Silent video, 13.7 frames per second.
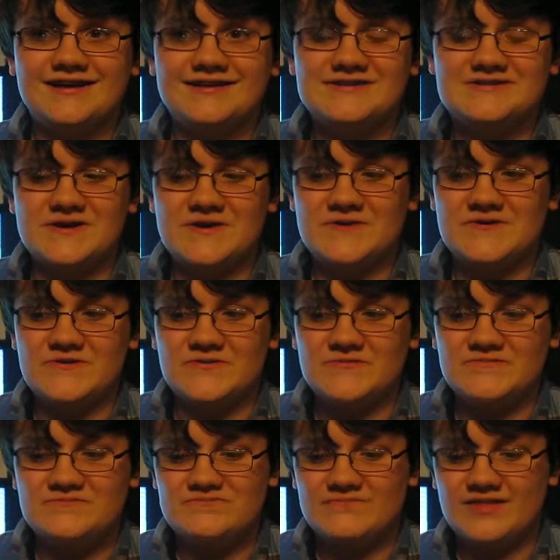So,
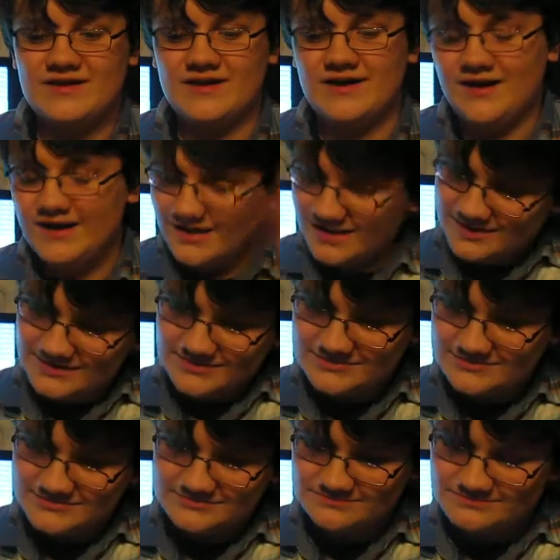I
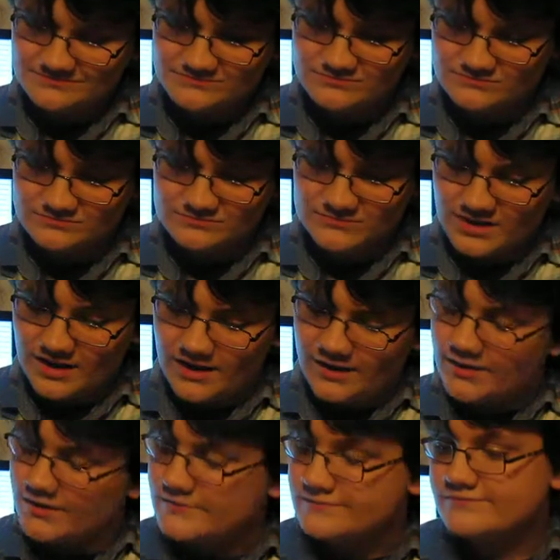don't
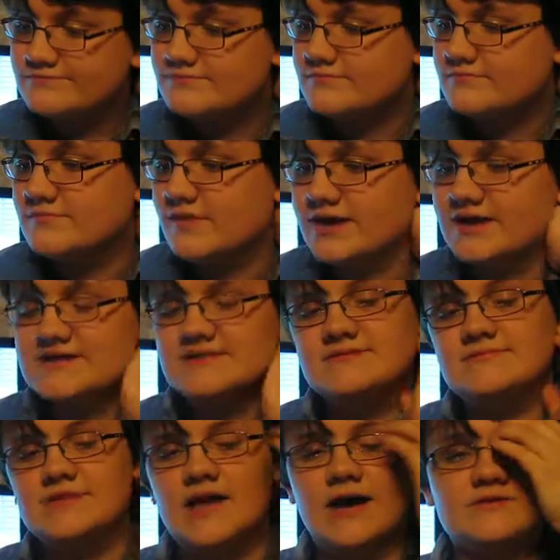know. I guess
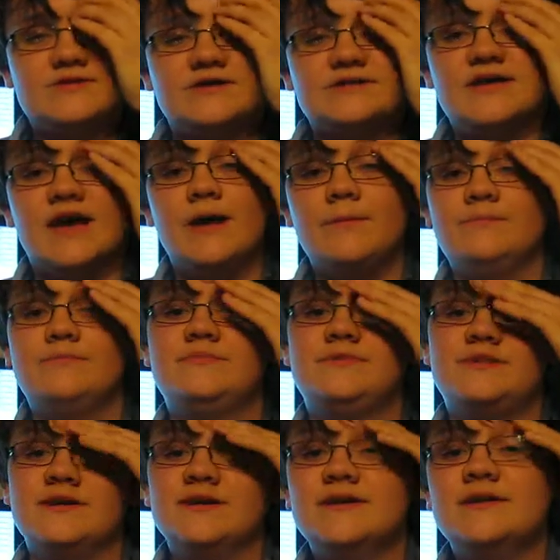now is a good time
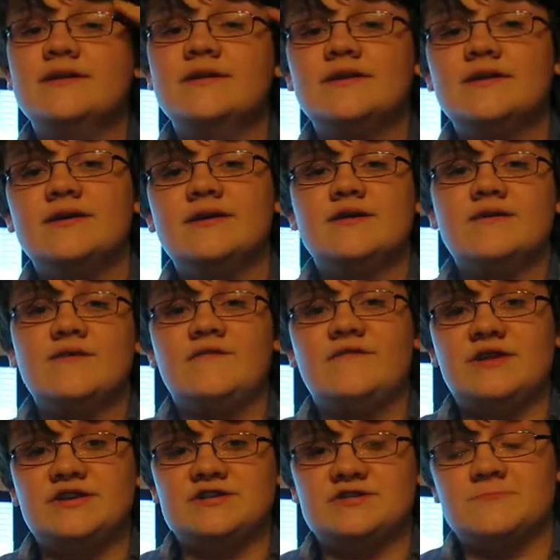to
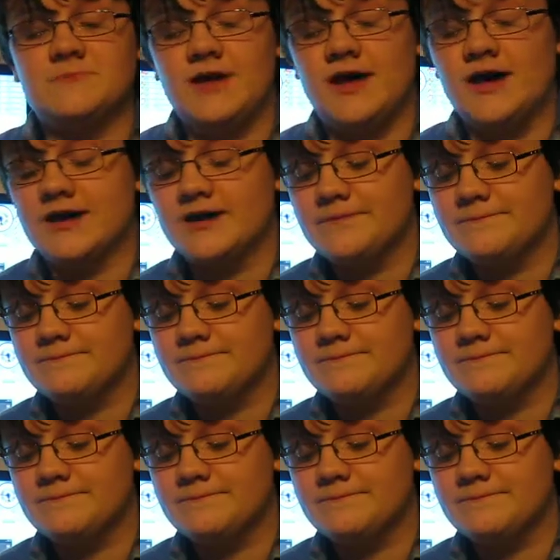finish this vlog.